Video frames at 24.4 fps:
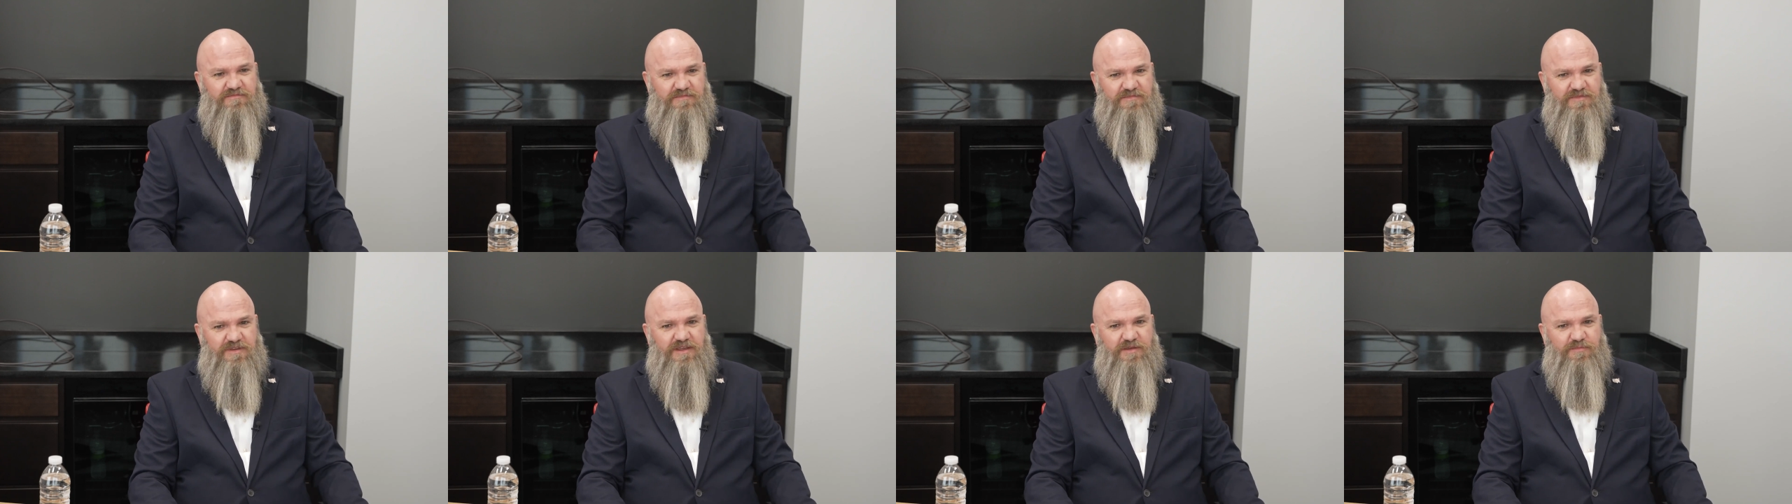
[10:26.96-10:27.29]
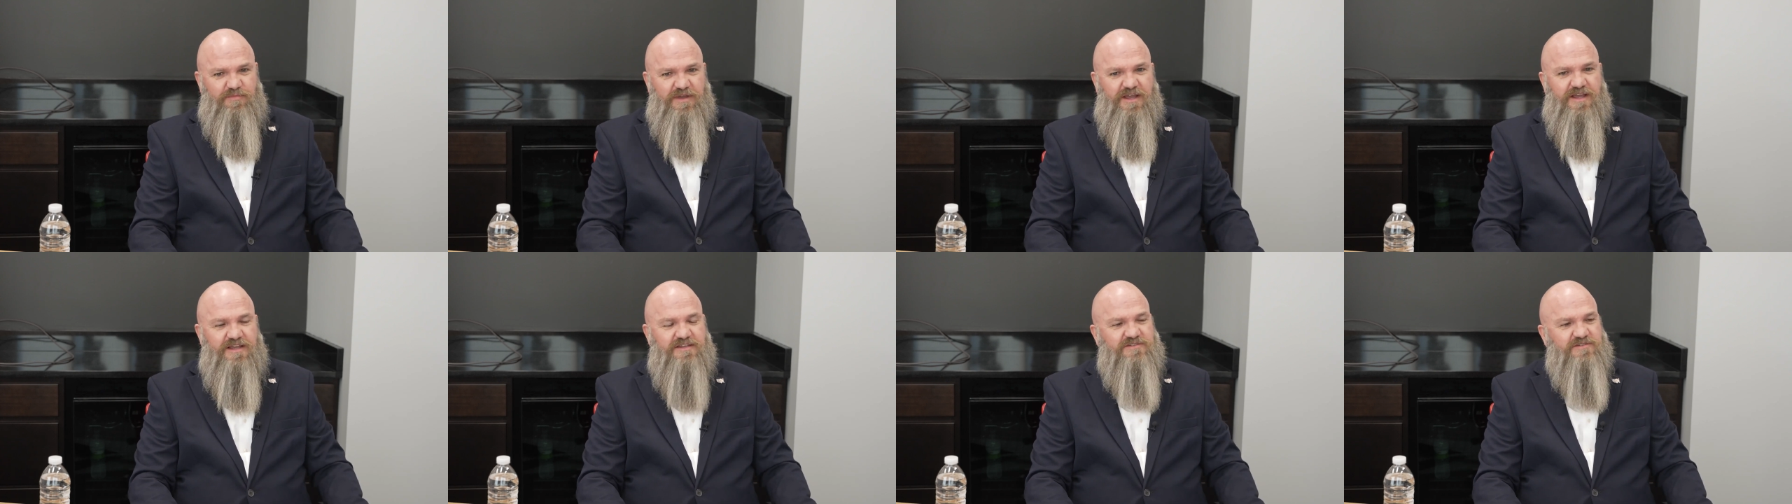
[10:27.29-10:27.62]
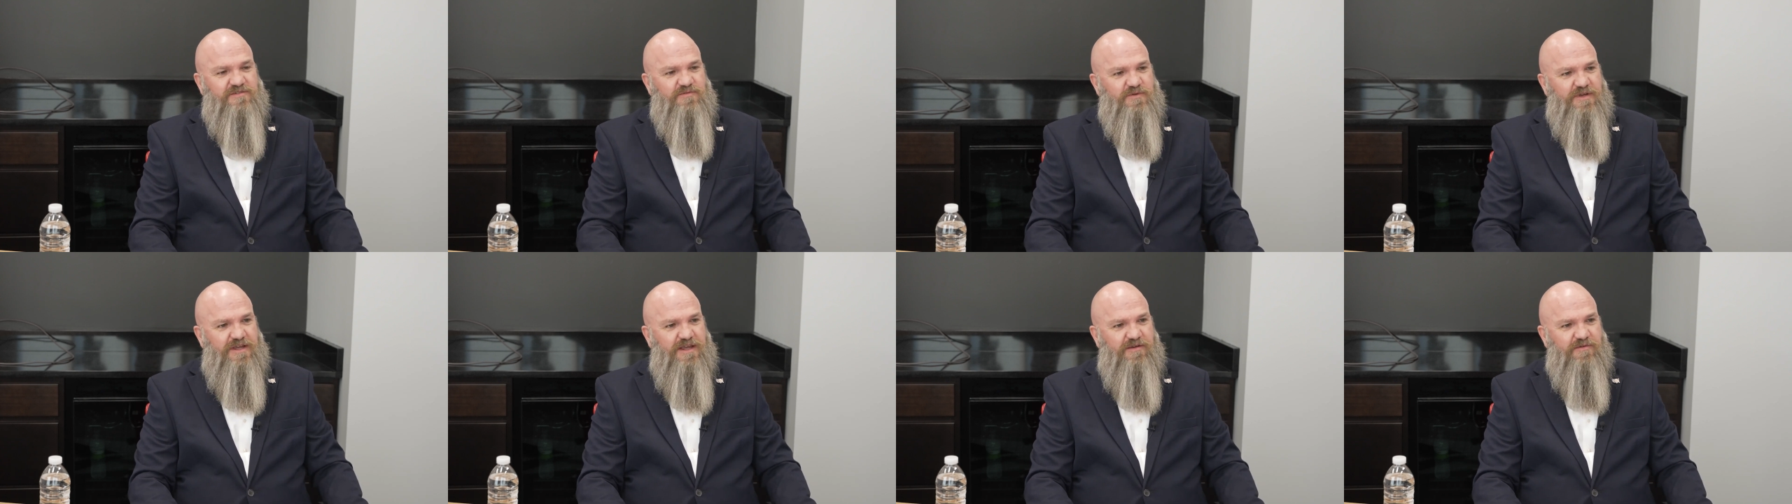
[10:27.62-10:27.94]
He passed
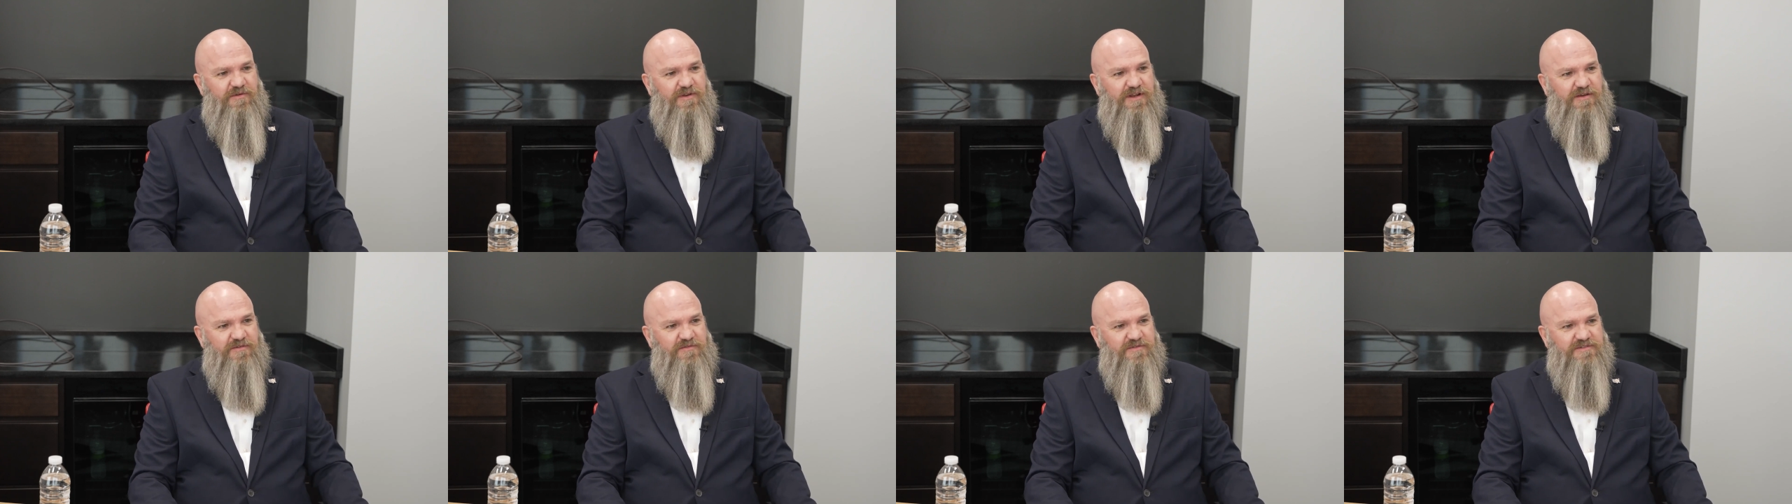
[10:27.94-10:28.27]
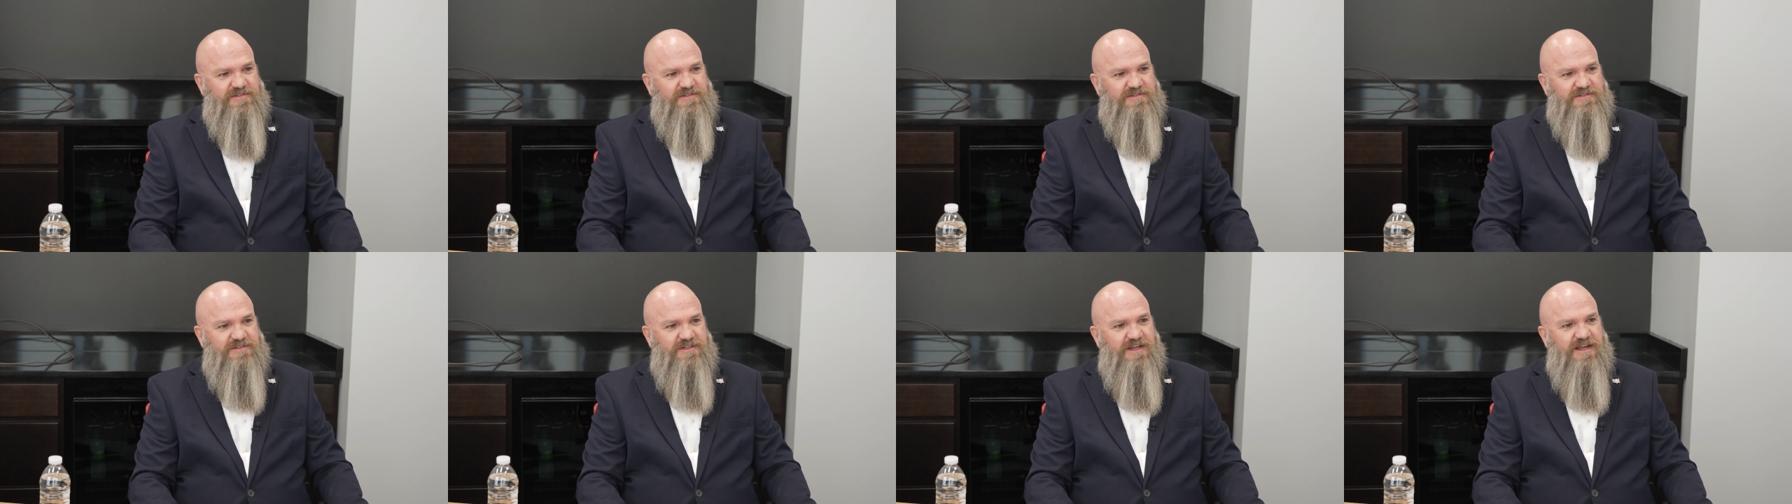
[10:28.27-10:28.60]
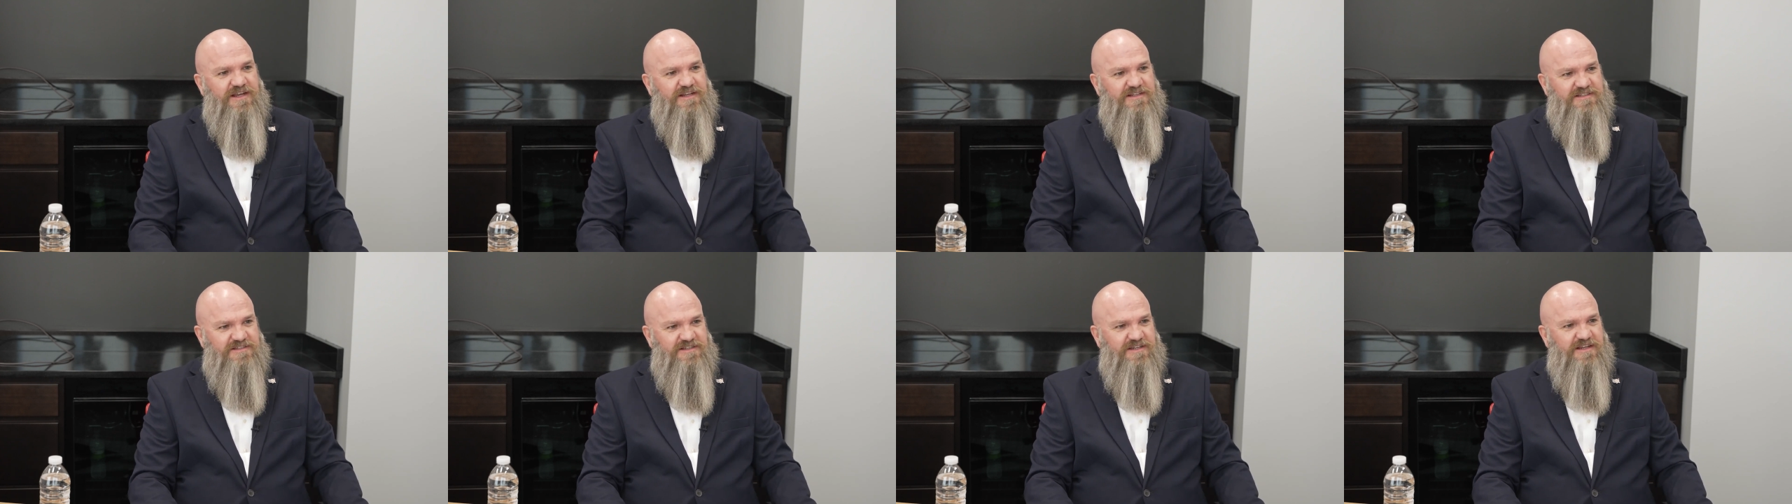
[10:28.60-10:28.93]
away when I was
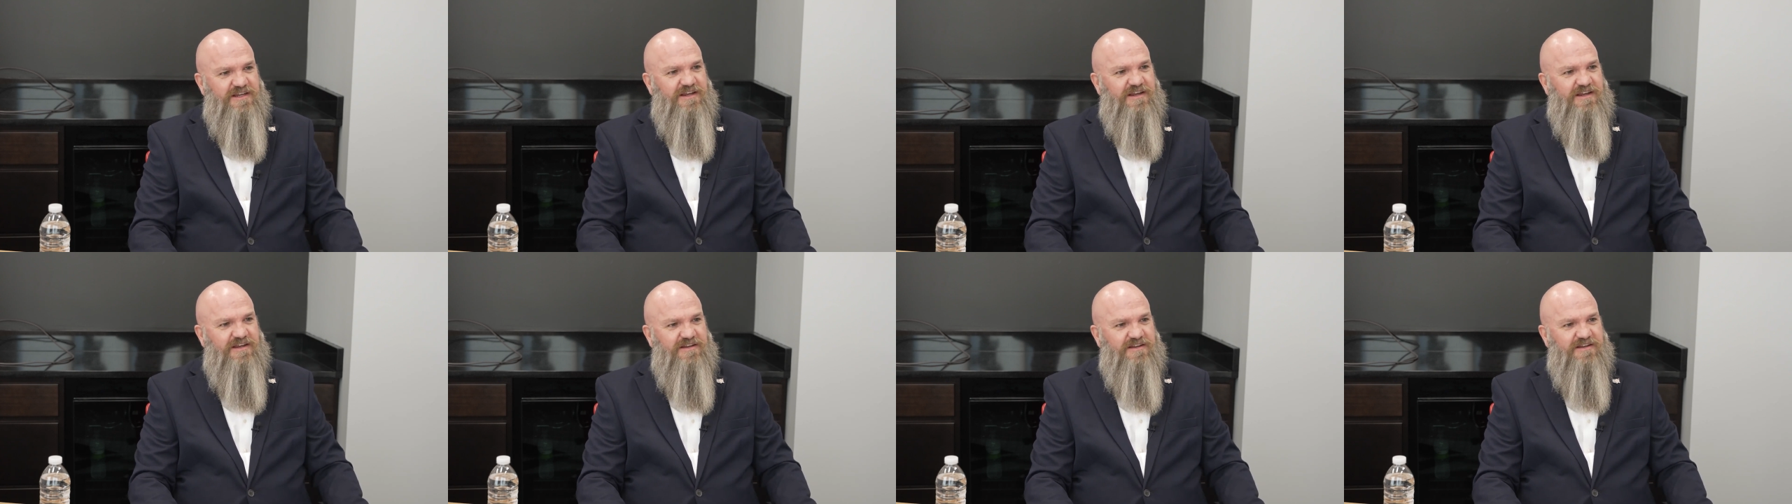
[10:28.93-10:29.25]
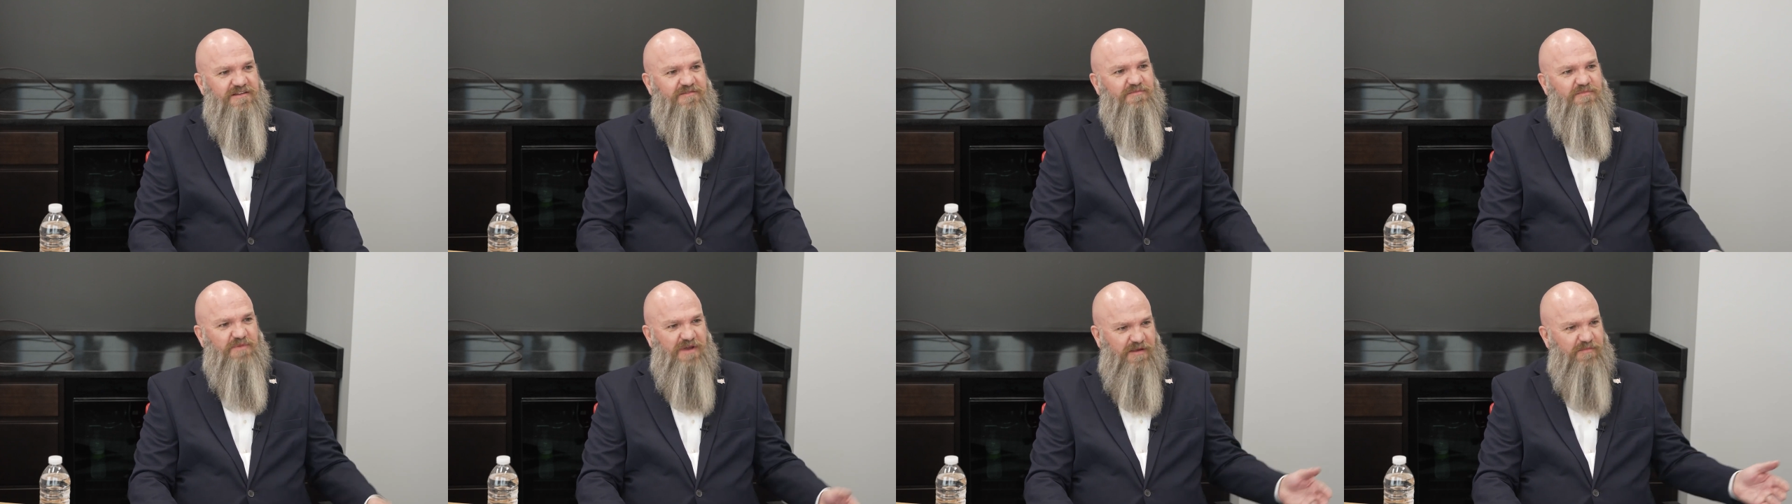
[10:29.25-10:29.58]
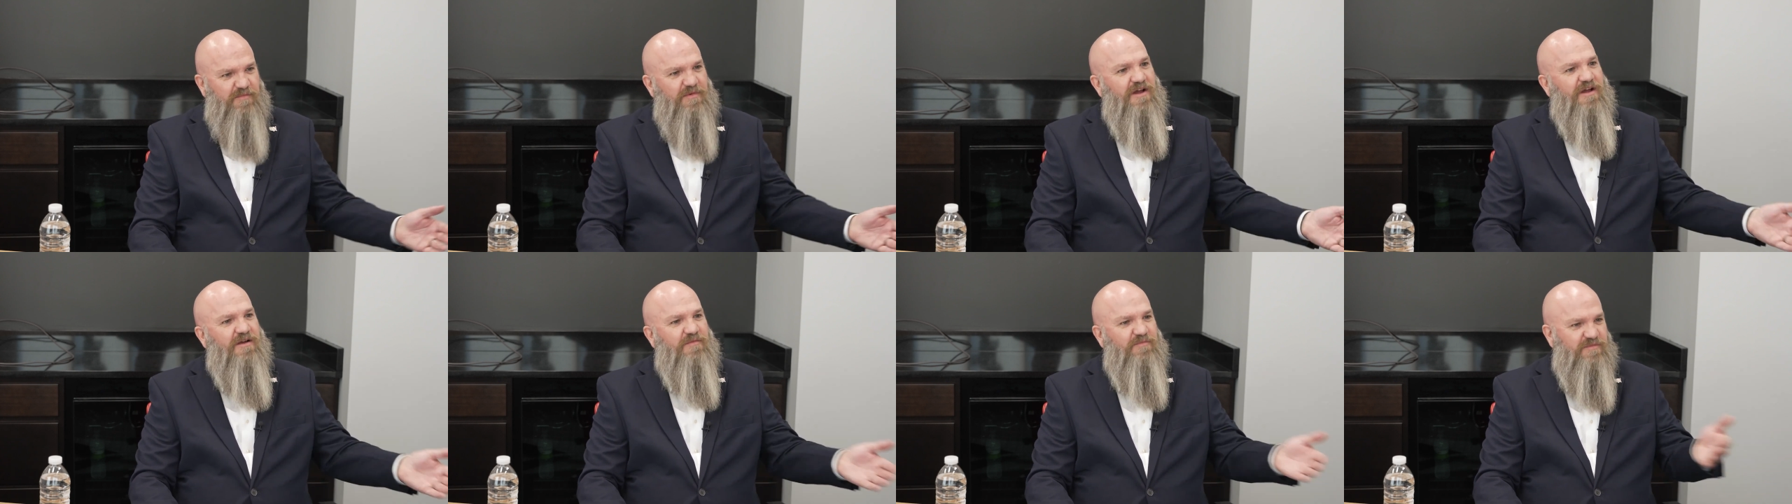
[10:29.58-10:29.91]
19, and my
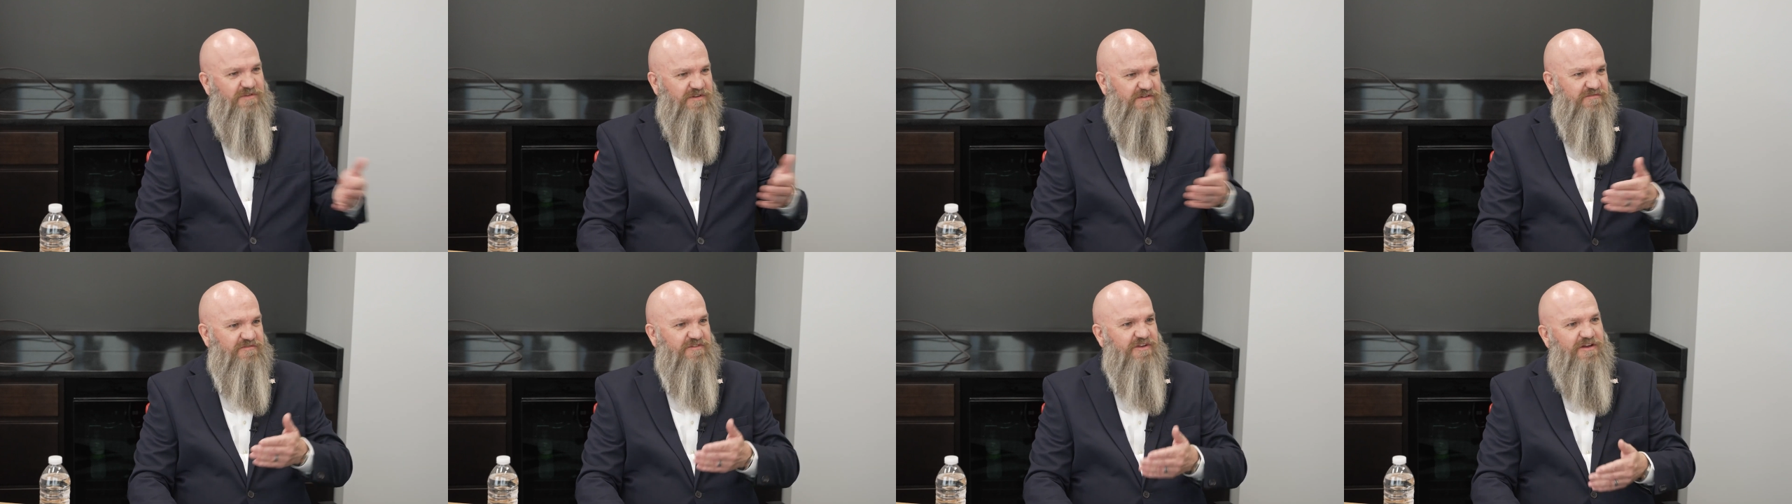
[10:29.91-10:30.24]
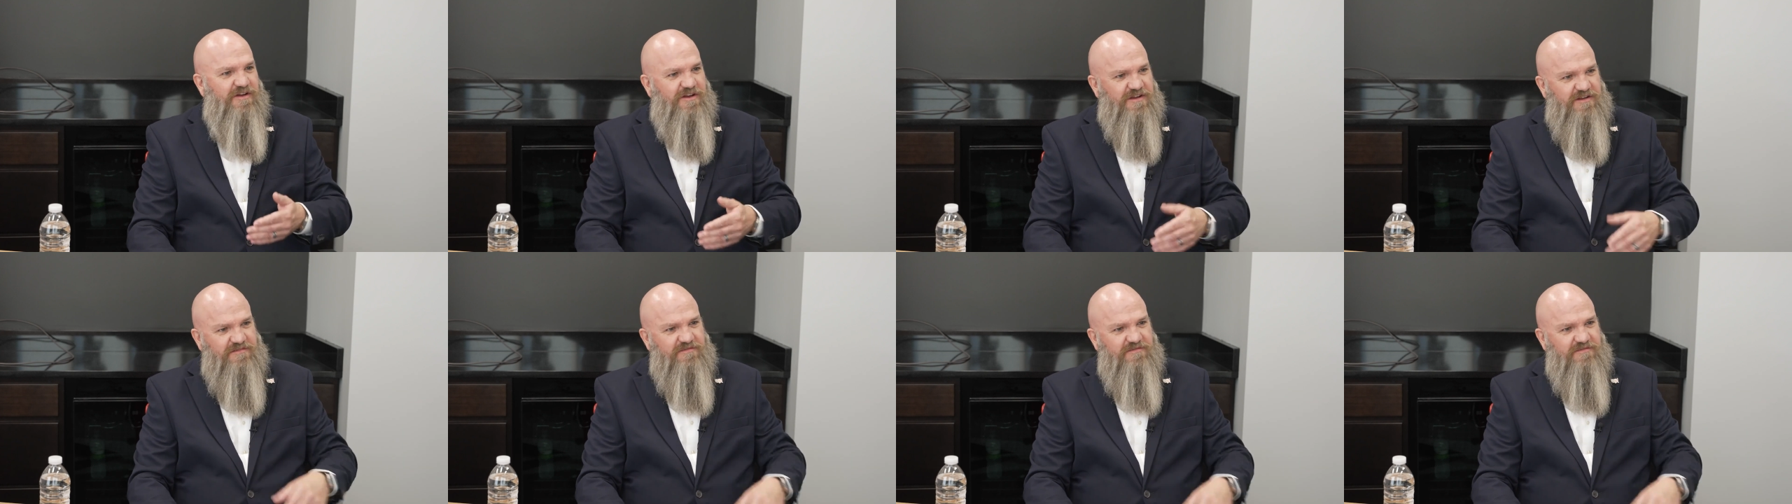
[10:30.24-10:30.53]
mom lived on